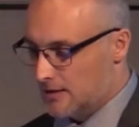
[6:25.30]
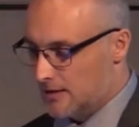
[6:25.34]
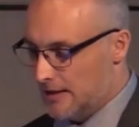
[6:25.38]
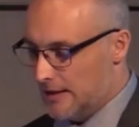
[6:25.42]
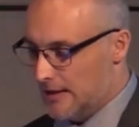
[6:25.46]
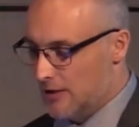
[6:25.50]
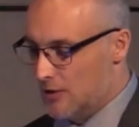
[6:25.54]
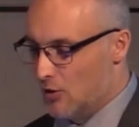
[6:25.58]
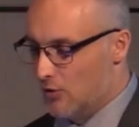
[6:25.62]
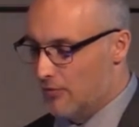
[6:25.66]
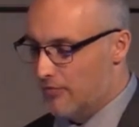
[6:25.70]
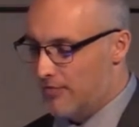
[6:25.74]

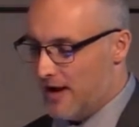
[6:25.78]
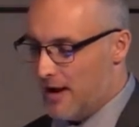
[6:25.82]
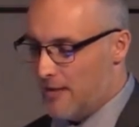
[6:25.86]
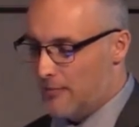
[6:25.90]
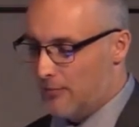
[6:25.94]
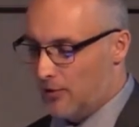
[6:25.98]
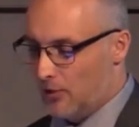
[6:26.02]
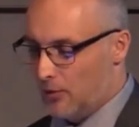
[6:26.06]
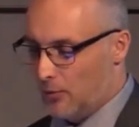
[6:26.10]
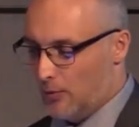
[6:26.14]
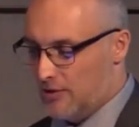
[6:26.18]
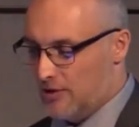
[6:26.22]
In
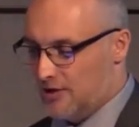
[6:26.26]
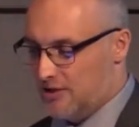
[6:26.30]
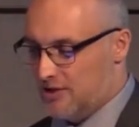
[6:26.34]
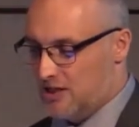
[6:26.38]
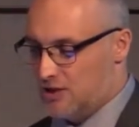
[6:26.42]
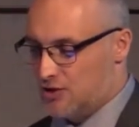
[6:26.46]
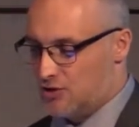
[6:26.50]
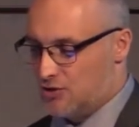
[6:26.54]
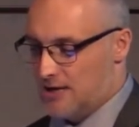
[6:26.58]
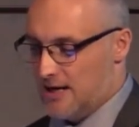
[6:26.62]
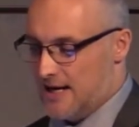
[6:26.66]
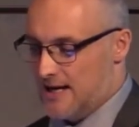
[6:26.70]
November, when the
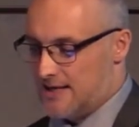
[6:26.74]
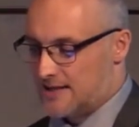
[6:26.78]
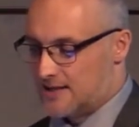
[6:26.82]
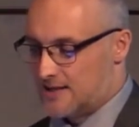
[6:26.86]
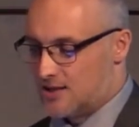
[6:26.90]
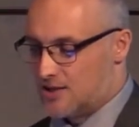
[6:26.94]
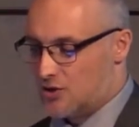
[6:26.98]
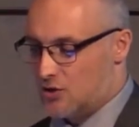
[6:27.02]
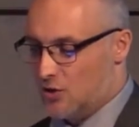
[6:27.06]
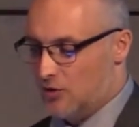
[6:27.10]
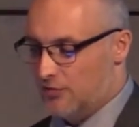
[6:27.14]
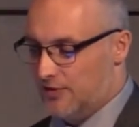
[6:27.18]
teacher
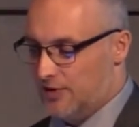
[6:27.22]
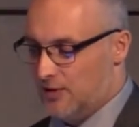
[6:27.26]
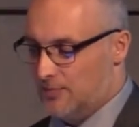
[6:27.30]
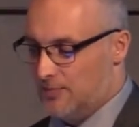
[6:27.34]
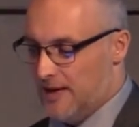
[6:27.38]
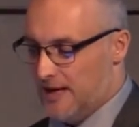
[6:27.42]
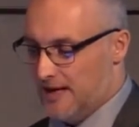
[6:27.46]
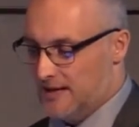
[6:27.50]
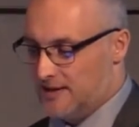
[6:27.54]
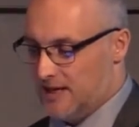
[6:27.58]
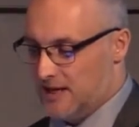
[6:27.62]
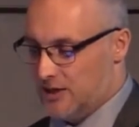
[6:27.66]
asks Sophie to
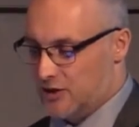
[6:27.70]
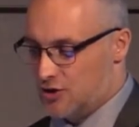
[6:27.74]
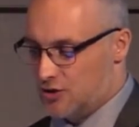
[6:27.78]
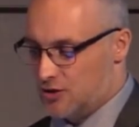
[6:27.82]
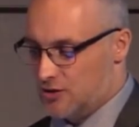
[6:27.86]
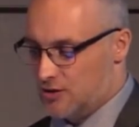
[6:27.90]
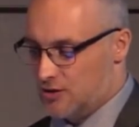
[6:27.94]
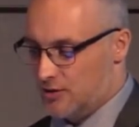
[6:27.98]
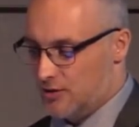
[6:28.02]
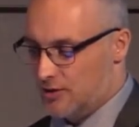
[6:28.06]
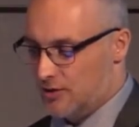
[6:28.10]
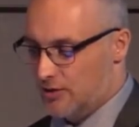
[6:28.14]
pay
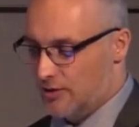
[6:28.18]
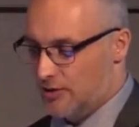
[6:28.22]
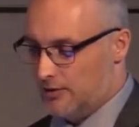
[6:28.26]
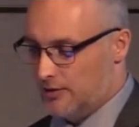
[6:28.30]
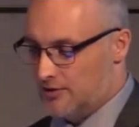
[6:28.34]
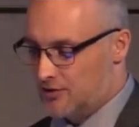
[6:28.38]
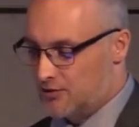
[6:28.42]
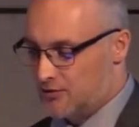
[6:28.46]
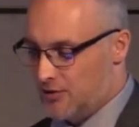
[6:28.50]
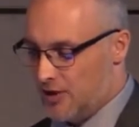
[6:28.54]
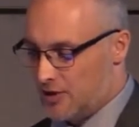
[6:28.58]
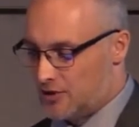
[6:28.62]
attention to her
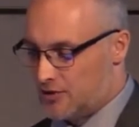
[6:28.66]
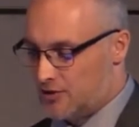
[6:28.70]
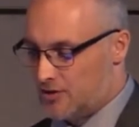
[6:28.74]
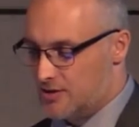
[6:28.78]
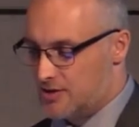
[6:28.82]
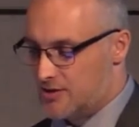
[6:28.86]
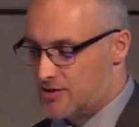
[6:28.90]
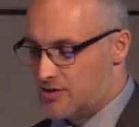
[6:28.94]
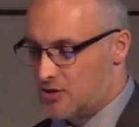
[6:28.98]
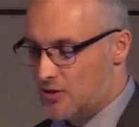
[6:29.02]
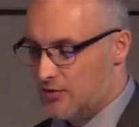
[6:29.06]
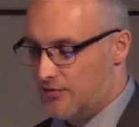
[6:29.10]

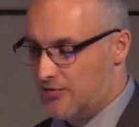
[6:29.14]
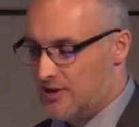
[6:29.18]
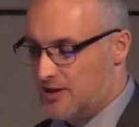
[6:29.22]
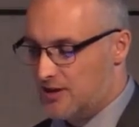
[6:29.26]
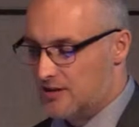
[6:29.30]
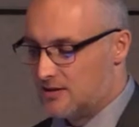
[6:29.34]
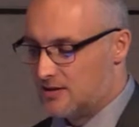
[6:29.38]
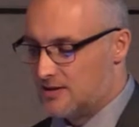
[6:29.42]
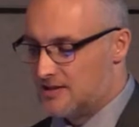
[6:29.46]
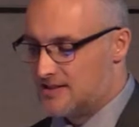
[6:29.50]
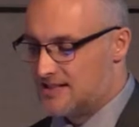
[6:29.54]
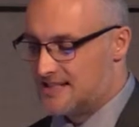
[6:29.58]
instruction, Sophie
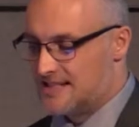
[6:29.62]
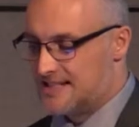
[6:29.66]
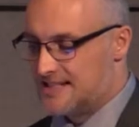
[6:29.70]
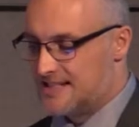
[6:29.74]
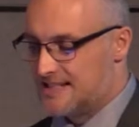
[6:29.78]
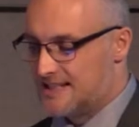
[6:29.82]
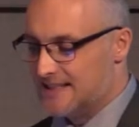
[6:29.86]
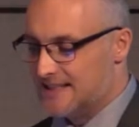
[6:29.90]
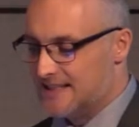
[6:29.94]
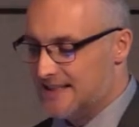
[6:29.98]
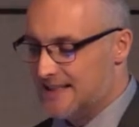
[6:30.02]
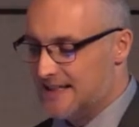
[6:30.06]

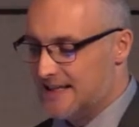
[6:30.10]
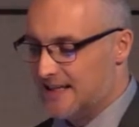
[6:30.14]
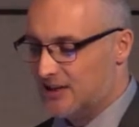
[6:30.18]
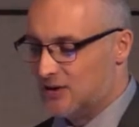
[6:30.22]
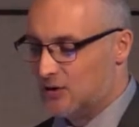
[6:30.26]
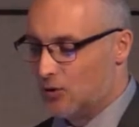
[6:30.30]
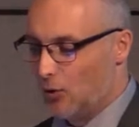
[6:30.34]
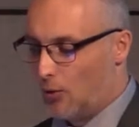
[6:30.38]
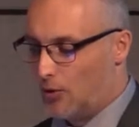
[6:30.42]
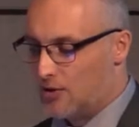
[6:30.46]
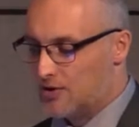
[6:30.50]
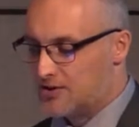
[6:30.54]
consistently
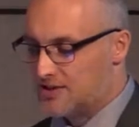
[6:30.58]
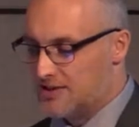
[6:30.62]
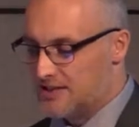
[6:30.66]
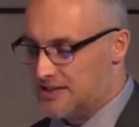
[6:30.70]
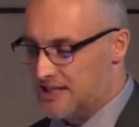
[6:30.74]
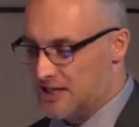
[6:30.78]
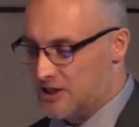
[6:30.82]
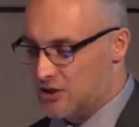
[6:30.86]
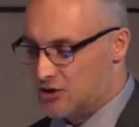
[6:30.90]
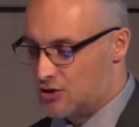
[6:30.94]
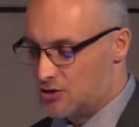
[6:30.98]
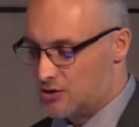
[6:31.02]
ignores the
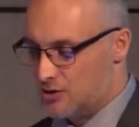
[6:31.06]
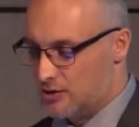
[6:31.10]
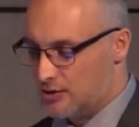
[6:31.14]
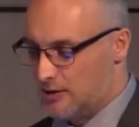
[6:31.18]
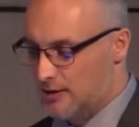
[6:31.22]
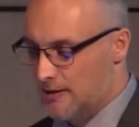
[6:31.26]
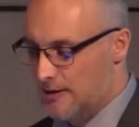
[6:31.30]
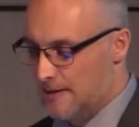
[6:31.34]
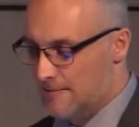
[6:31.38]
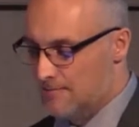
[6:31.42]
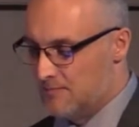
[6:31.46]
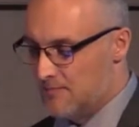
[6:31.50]

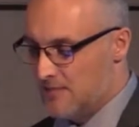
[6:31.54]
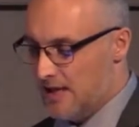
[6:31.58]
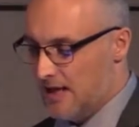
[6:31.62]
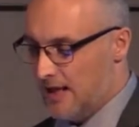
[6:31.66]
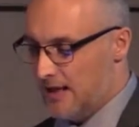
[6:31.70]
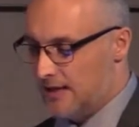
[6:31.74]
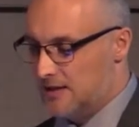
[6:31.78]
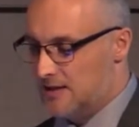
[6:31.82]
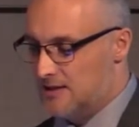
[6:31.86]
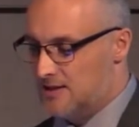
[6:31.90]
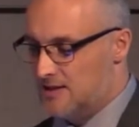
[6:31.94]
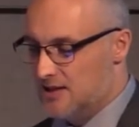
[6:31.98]
teacher
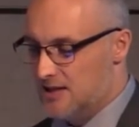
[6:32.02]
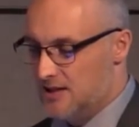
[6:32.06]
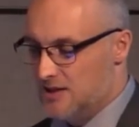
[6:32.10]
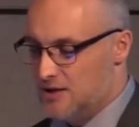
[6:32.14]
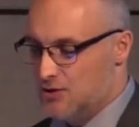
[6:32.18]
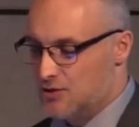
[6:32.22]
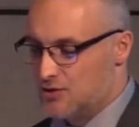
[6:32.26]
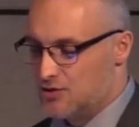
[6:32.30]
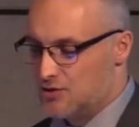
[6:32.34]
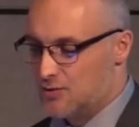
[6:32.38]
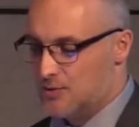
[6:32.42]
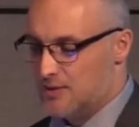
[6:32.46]
and
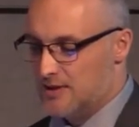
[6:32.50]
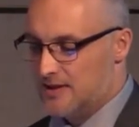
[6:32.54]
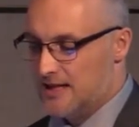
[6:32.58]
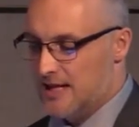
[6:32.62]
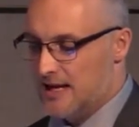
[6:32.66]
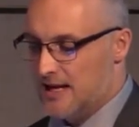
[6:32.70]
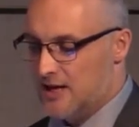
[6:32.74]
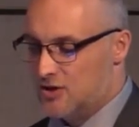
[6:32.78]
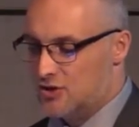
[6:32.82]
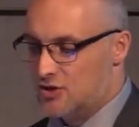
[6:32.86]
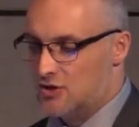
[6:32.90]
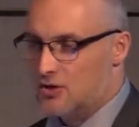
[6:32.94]
continues to
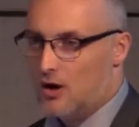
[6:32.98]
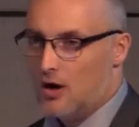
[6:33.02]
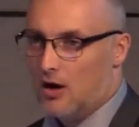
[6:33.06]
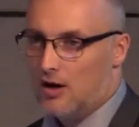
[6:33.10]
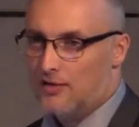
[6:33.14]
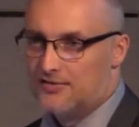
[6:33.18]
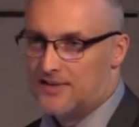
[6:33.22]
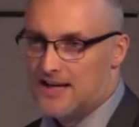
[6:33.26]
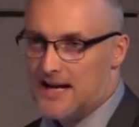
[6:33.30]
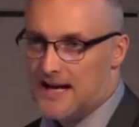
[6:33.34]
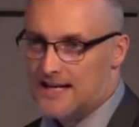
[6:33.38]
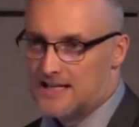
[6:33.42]
engage in
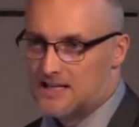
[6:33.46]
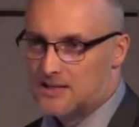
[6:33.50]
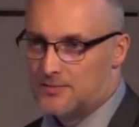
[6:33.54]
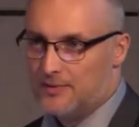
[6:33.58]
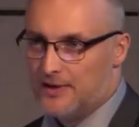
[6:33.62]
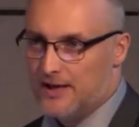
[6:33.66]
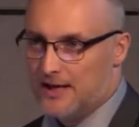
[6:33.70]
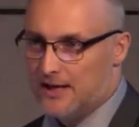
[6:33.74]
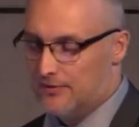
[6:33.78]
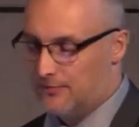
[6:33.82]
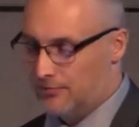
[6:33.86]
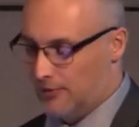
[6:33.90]
off-task
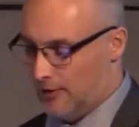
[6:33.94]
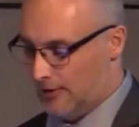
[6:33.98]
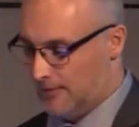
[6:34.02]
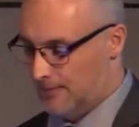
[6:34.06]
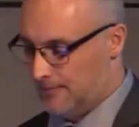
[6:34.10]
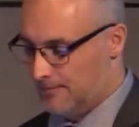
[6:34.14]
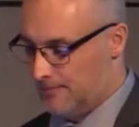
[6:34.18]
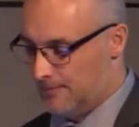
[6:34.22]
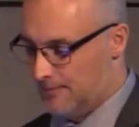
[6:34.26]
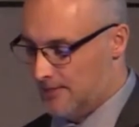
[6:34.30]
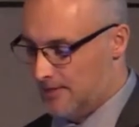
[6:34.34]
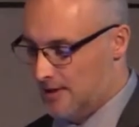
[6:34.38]
behavior.
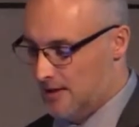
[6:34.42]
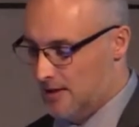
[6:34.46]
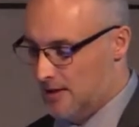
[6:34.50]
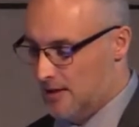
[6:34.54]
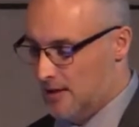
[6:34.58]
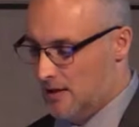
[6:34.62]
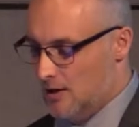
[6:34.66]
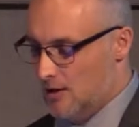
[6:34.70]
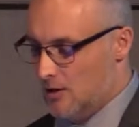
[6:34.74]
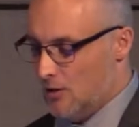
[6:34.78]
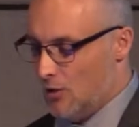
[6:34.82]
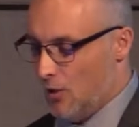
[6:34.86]

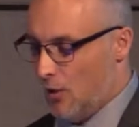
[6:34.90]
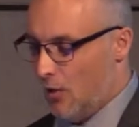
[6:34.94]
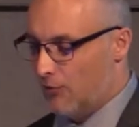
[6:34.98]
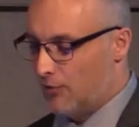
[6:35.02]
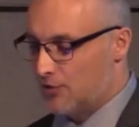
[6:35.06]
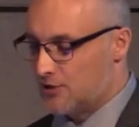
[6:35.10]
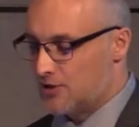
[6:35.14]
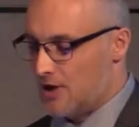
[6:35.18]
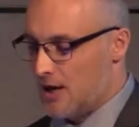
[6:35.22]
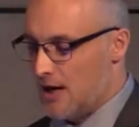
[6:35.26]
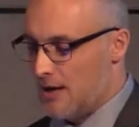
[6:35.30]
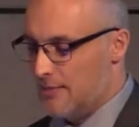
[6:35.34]

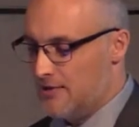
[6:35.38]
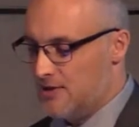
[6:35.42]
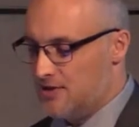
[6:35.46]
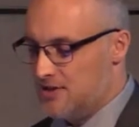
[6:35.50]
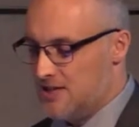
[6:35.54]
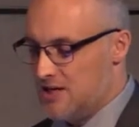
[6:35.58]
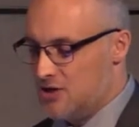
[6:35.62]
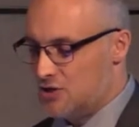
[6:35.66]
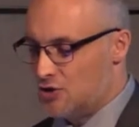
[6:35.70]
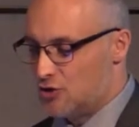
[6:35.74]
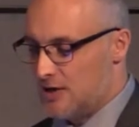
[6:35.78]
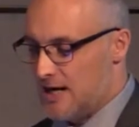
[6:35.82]
Over time, the
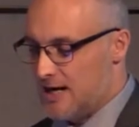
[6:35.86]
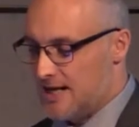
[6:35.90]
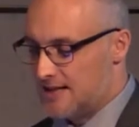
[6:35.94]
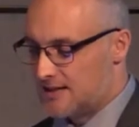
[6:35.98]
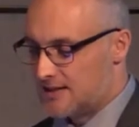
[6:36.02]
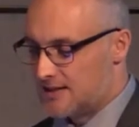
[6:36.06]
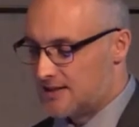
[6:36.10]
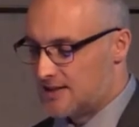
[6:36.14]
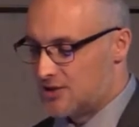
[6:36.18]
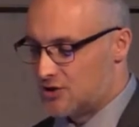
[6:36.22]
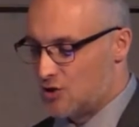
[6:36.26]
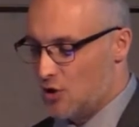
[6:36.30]
teacher
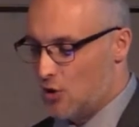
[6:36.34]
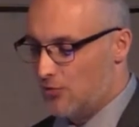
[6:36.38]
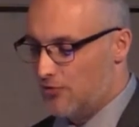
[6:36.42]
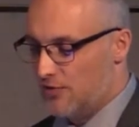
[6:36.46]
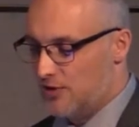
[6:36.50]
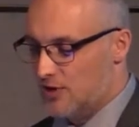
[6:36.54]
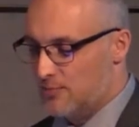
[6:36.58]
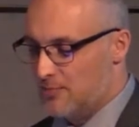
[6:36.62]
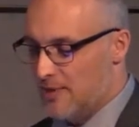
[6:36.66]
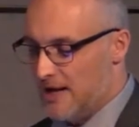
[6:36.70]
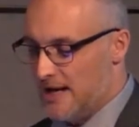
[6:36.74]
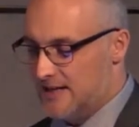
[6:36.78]
asks
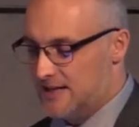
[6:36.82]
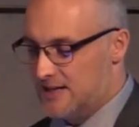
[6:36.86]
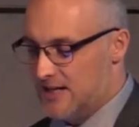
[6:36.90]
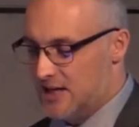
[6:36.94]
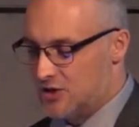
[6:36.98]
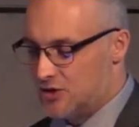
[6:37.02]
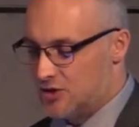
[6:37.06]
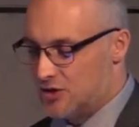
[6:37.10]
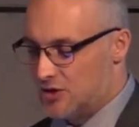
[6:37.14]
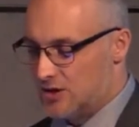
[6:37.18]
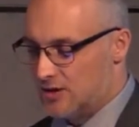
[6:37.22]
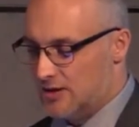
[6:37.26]
Sophie to pay
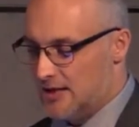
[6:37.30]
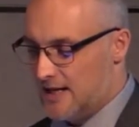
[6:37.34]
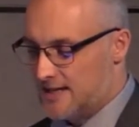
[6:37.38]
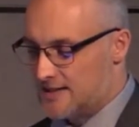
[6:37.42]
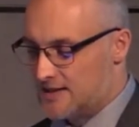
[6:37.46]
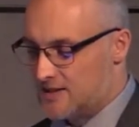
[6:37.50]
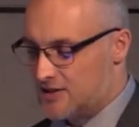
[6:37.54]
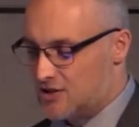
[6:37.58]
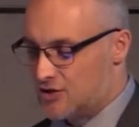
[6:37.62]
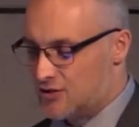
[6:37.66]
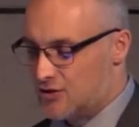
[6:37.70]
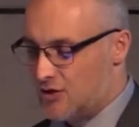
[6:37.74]
attention to
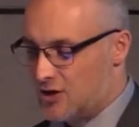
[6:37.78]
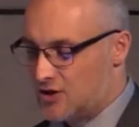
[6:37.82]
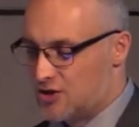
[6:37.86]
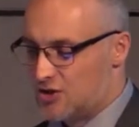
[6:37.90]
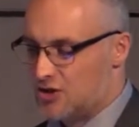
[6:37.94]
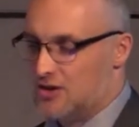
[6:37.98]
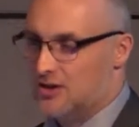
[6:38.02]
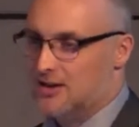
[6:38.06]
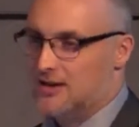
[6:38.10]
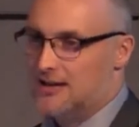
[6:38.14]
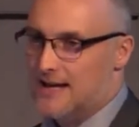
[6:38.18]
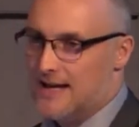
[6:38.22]
class
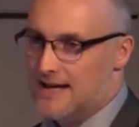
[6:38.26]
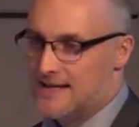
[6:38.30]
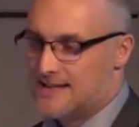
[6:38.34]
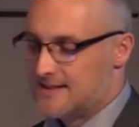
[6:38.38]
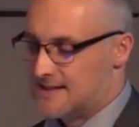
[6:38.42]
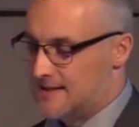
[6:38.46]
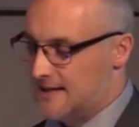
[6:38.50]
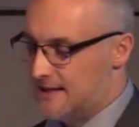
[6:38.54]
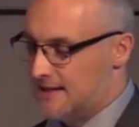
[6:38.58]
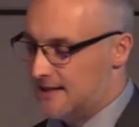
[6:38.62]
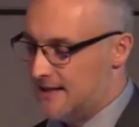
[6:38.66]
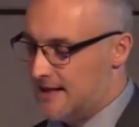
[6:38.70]
instruction
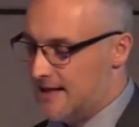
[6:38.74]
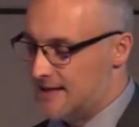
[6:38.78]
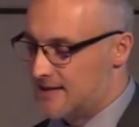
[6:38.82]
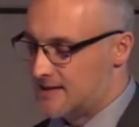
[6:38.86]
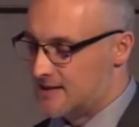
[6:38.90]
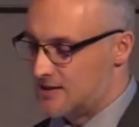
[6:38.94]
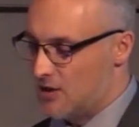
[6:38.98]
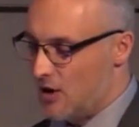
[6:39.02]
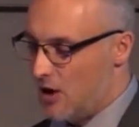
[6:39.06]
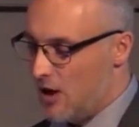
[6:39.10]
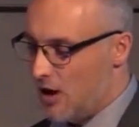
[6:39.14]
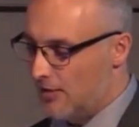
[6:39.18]
less and
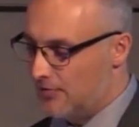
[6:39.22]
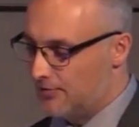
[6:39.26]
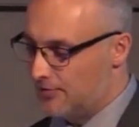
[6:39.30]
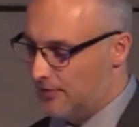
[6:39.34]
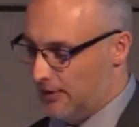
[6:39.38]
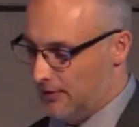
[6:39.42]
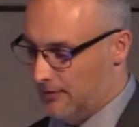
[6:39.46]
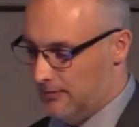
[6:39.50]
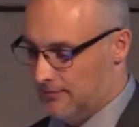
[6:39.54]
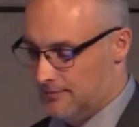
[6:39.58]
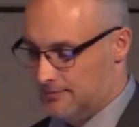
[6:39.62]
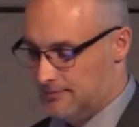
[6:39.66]
less
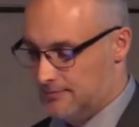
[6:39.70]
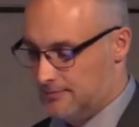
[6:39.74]
often.